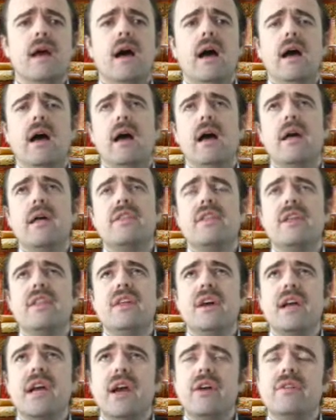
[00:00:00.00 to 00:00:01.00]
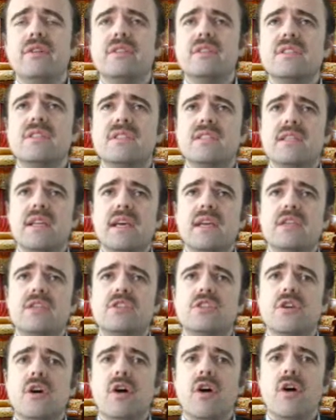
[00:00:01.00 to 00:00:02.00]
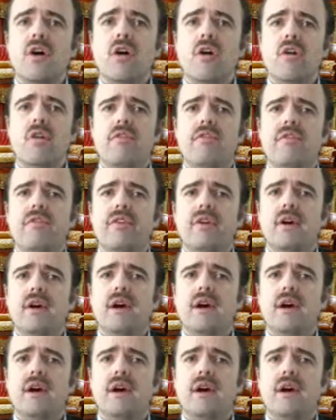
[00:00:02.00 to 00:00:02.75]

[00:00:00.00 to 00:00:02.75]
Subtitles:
The current state of